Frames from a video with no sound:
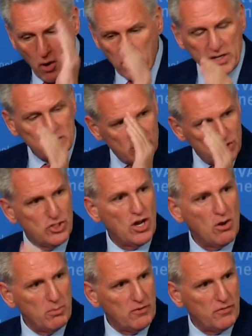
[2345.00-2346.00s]
Barney is the
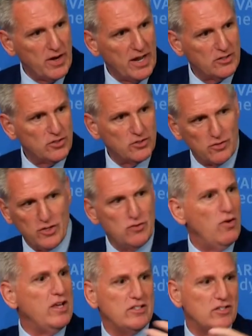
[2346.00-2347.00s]
chairman of financial
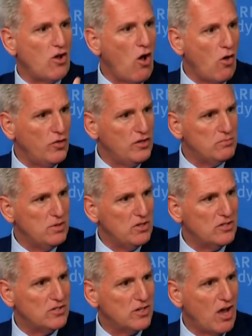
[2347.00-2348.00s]
services. He raises all these
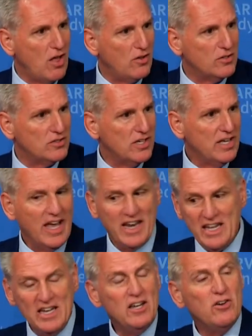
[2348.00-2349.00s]
millions of dollars.
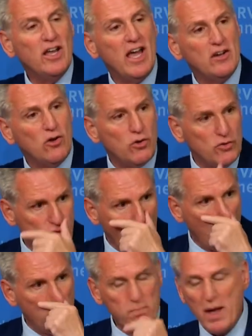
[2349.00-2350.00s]
And he literally had to go to his
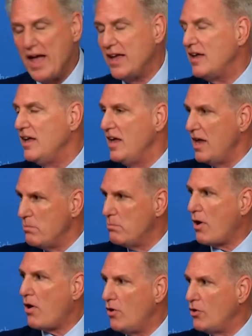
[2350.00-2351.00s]
own bank
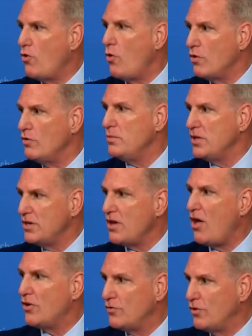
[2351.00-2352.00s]
and borrow
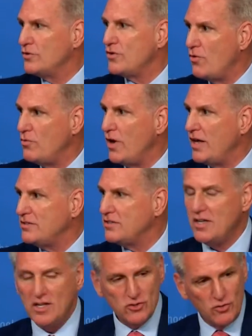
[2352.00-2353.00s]
$250,000 for his own
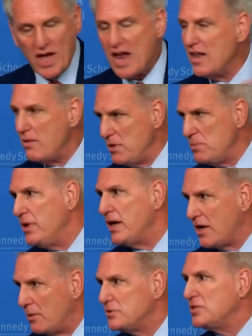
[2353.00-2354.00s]
race. So that let me
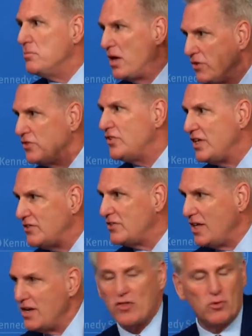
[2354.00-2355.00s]
pick up some other
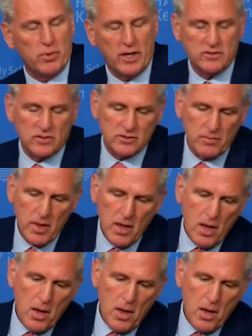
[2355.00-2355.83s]
seats in other places.